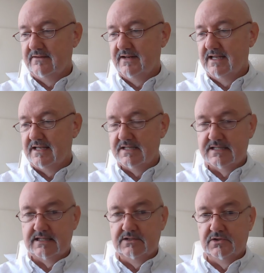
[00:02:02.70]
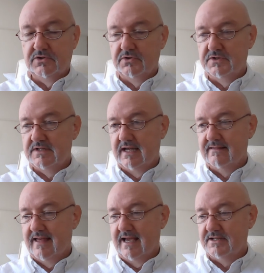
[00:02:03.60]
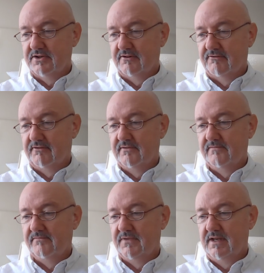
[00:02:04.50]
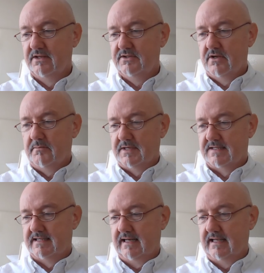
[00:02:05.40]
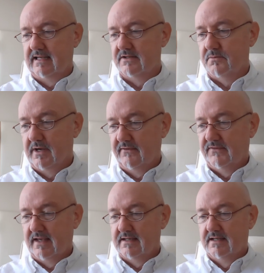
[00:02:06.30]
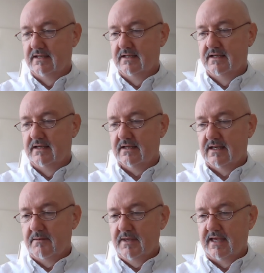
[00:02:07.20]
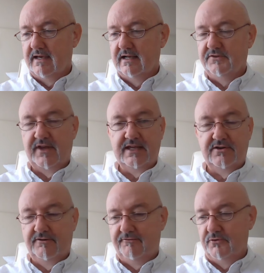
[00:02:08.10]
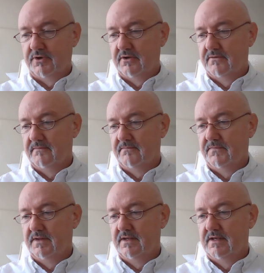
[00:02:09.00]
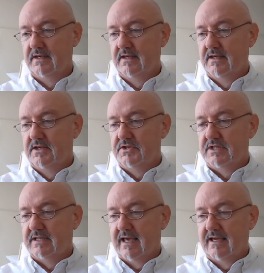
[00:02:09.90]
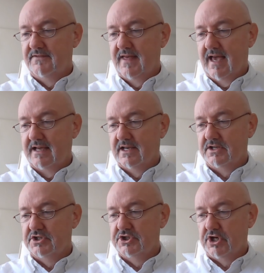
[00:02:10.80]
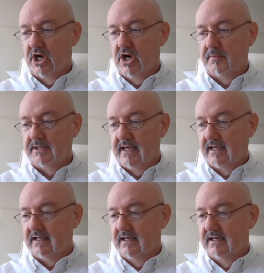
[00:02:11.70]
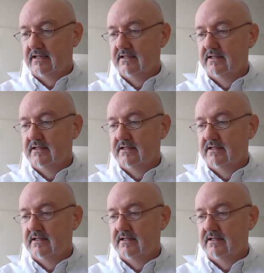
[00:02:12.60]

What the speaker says: evening, he still couldn't take the hat off. "Don't be silly," his wife said. "Come here, I'll take it off for you." She gave the hat a sharp yank.